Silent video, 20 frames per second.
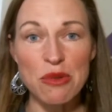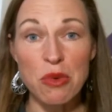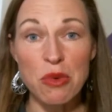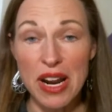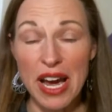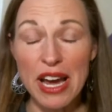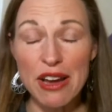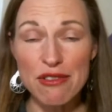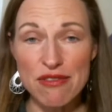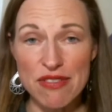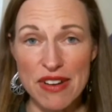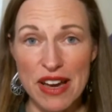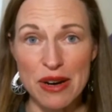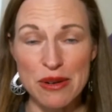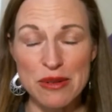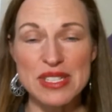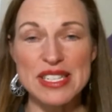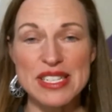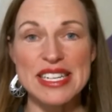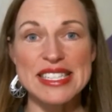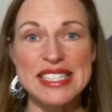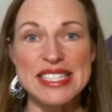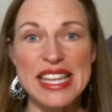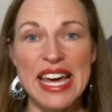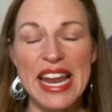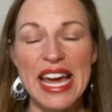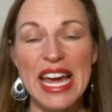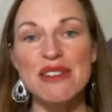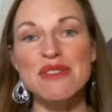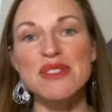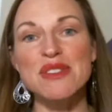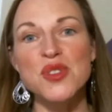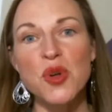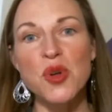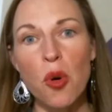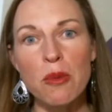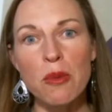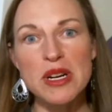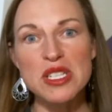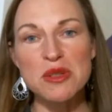what I found is that I have
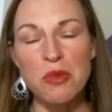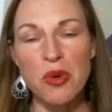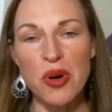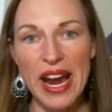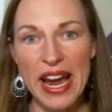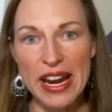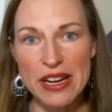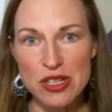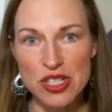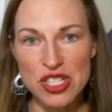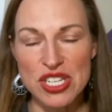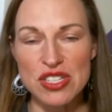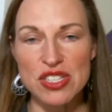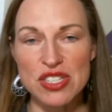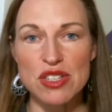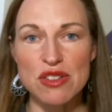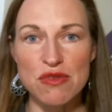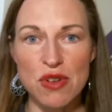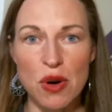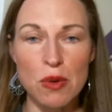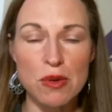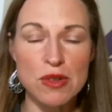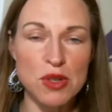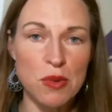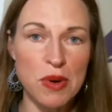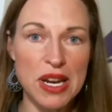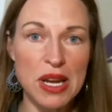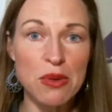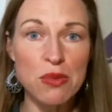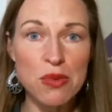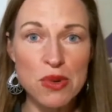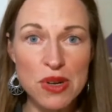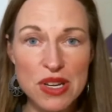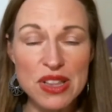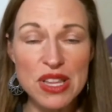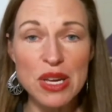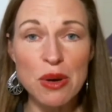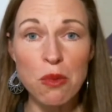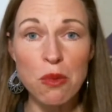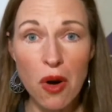so much more energy to devote to what I
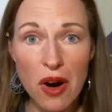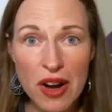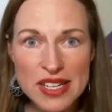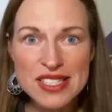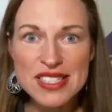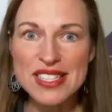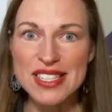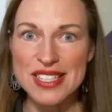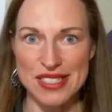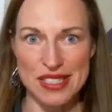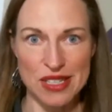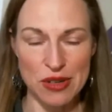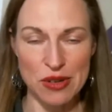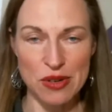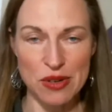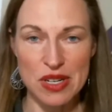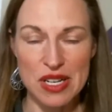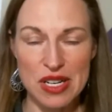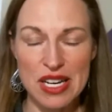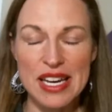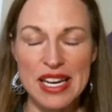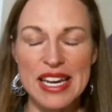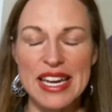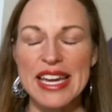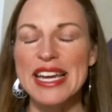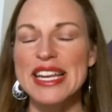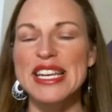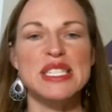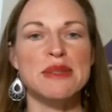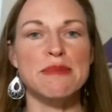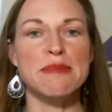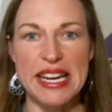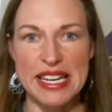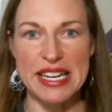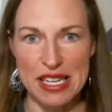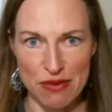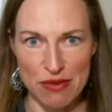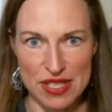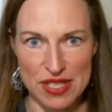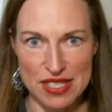really want to do. It is
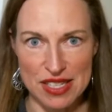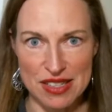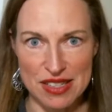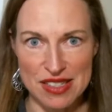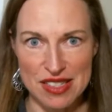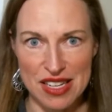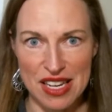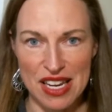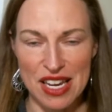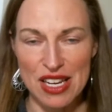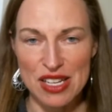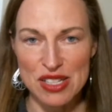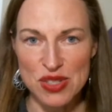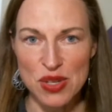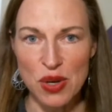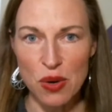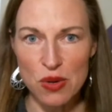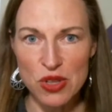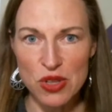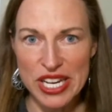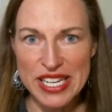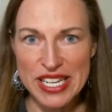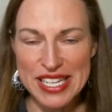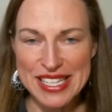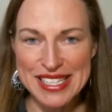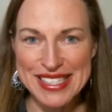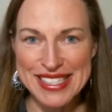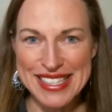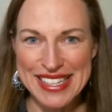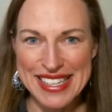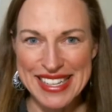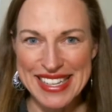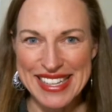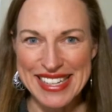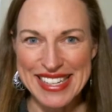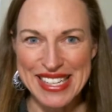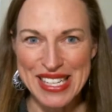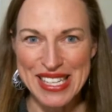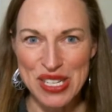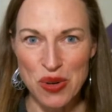magnificent. So, ladies,
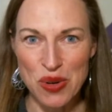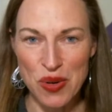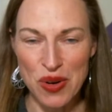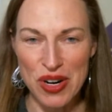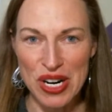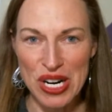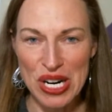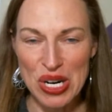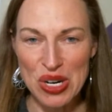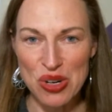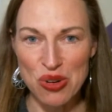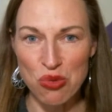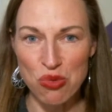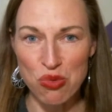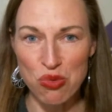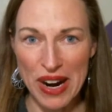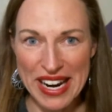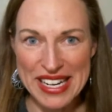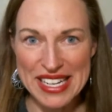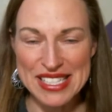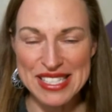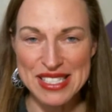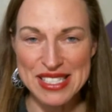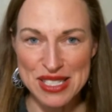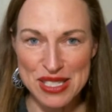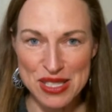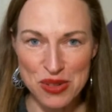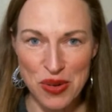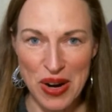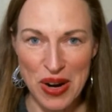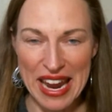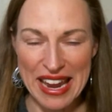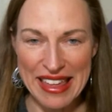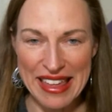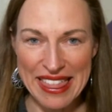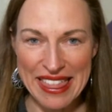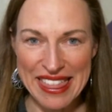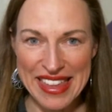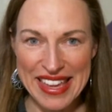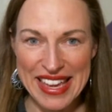your greatest
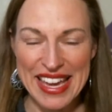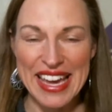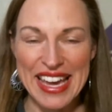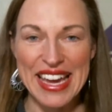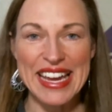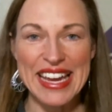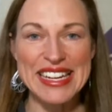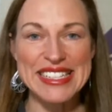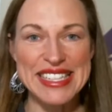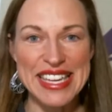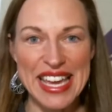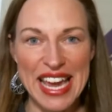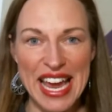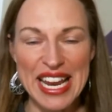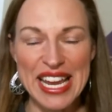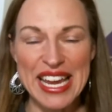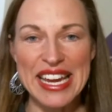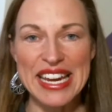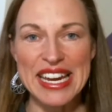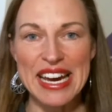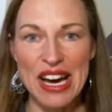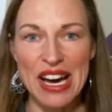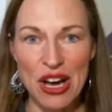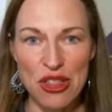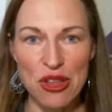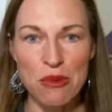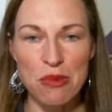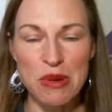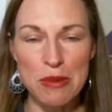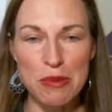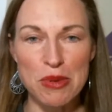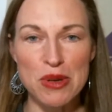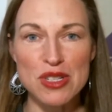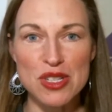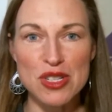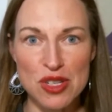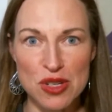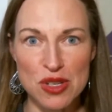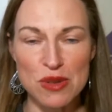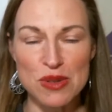strength is getting other people
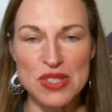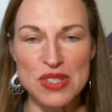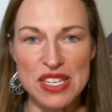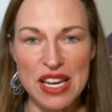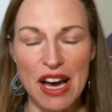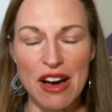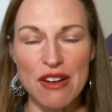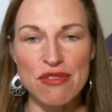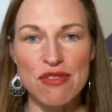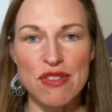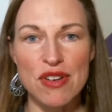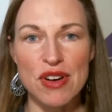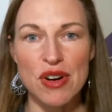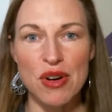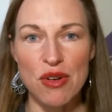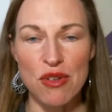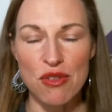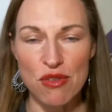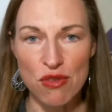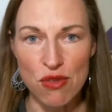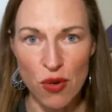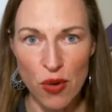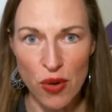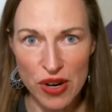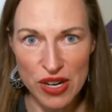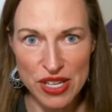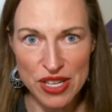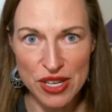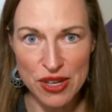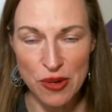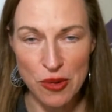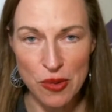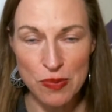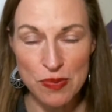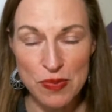to do stuff for you.